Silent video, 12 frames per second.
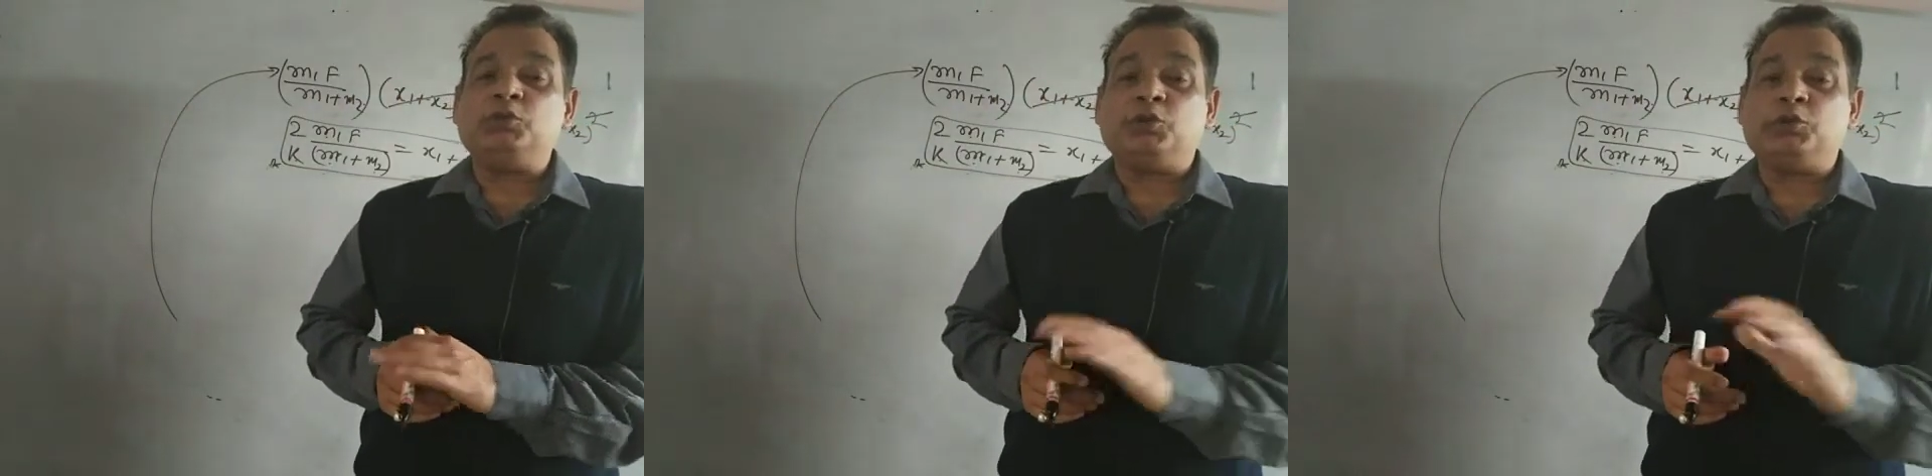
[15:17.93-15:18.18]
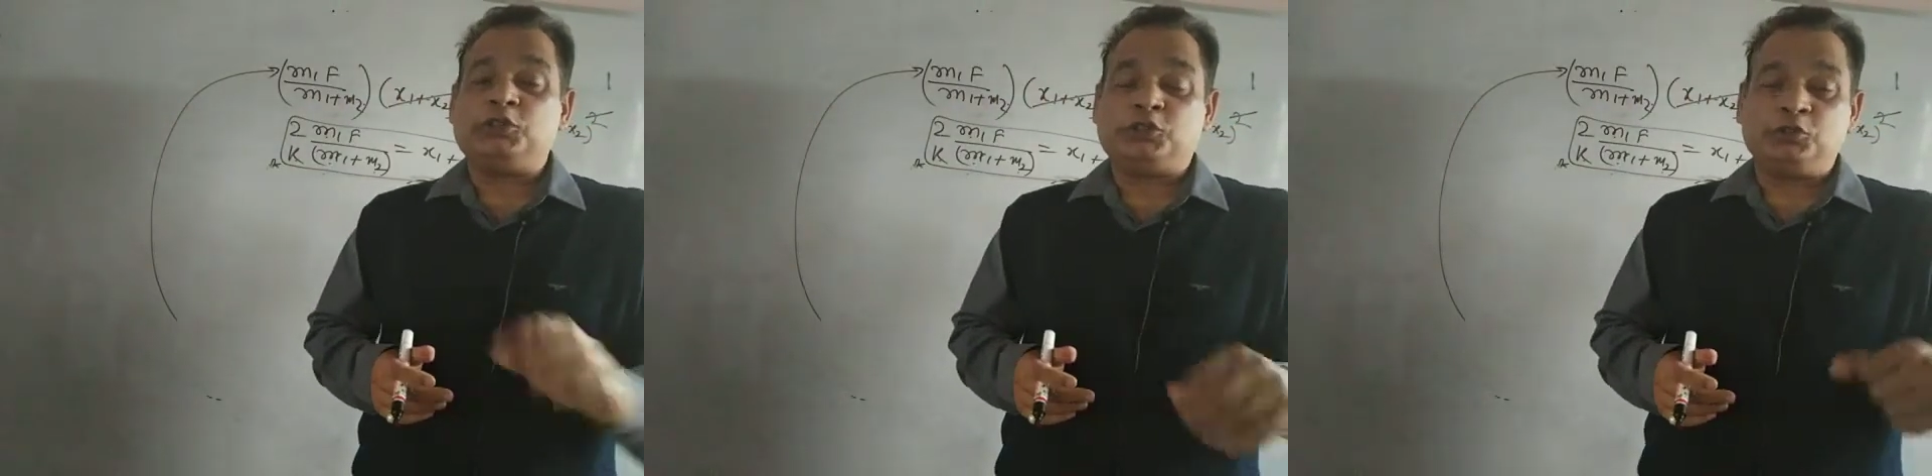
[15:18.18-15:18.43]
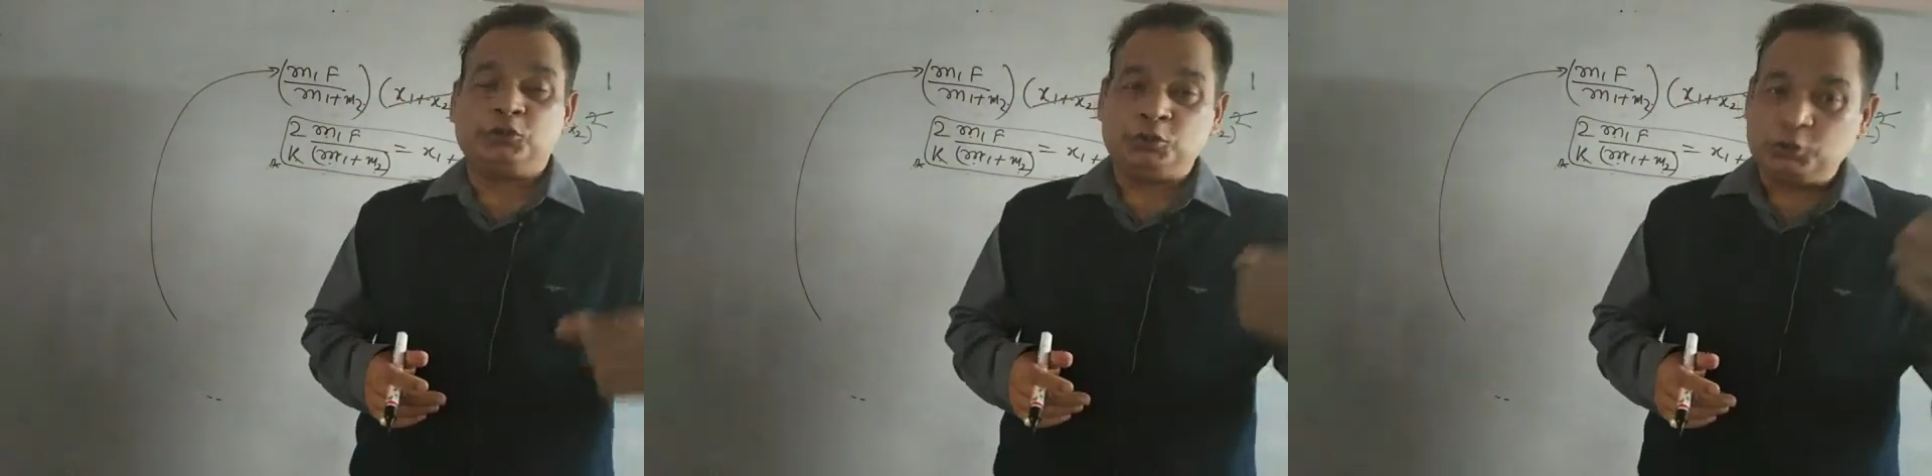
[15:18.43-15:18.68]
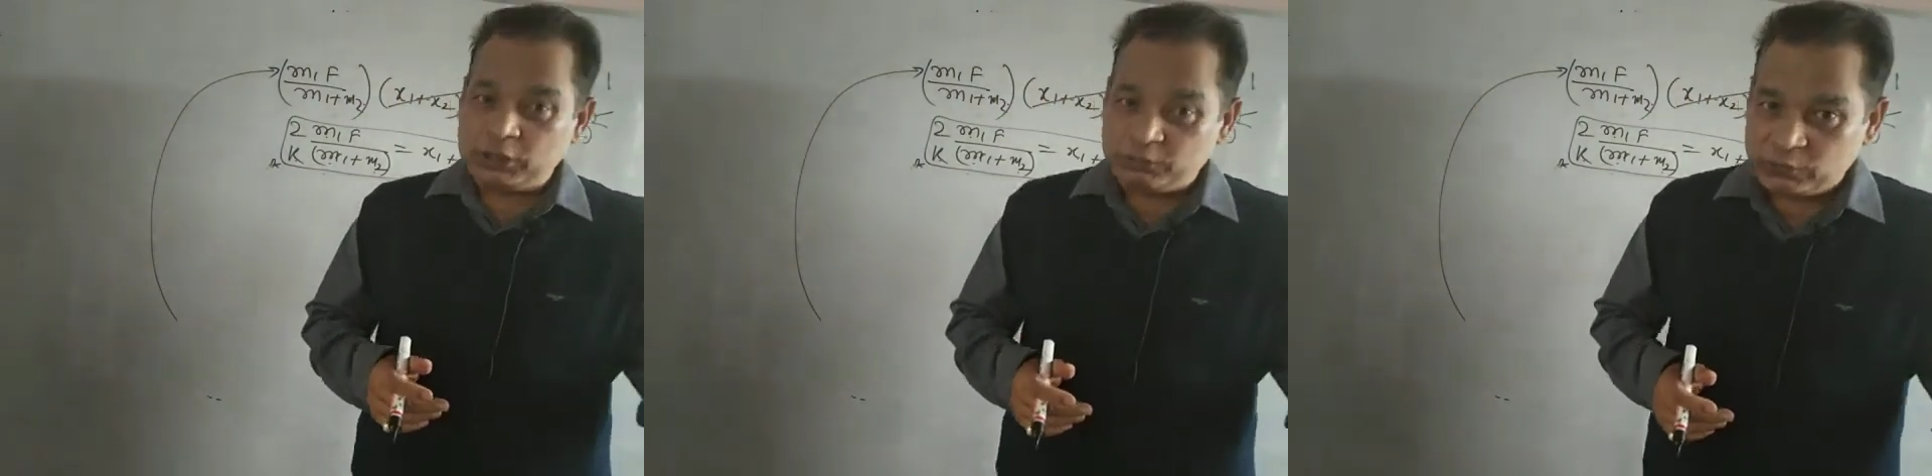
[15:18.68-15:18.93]
equals to
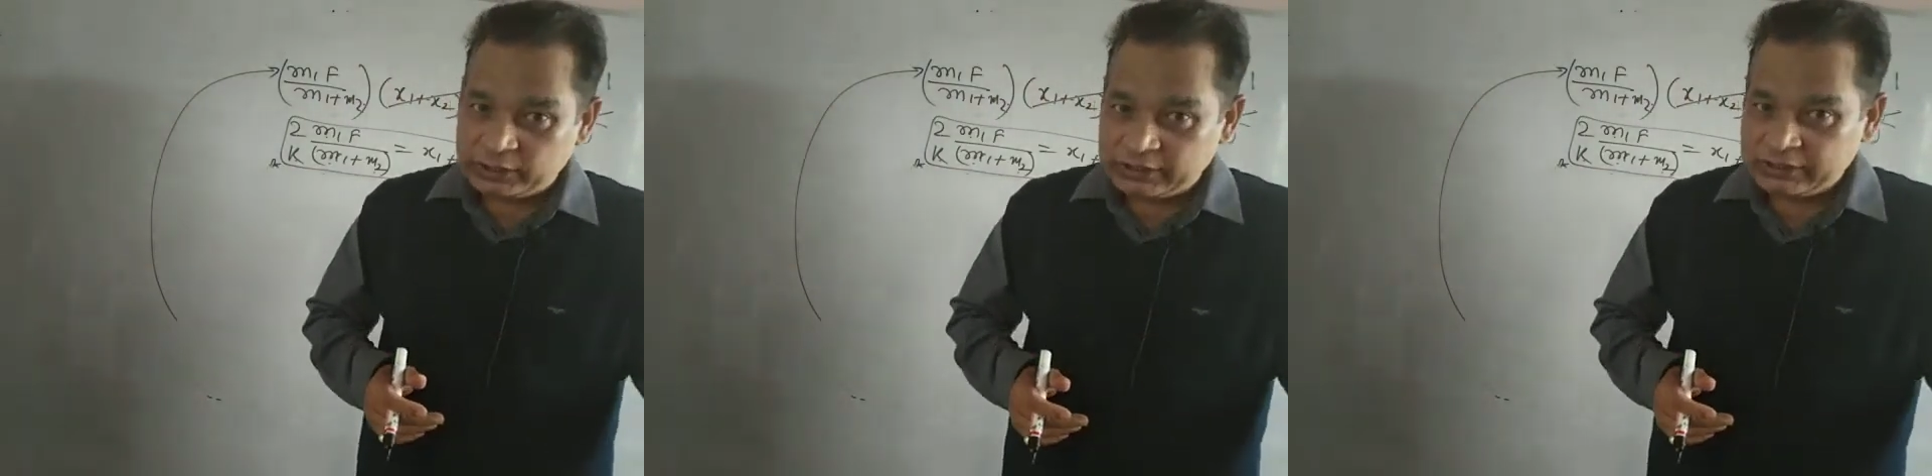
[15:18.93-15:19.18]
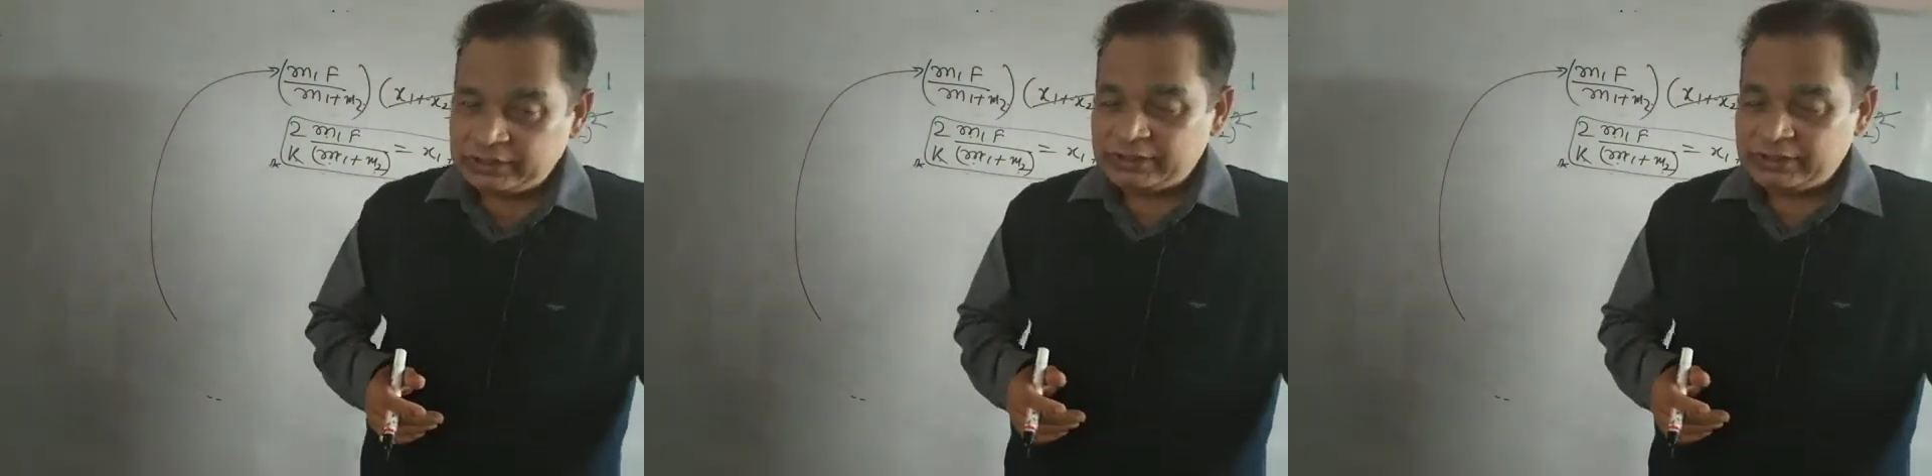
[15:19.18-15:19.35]
2m1,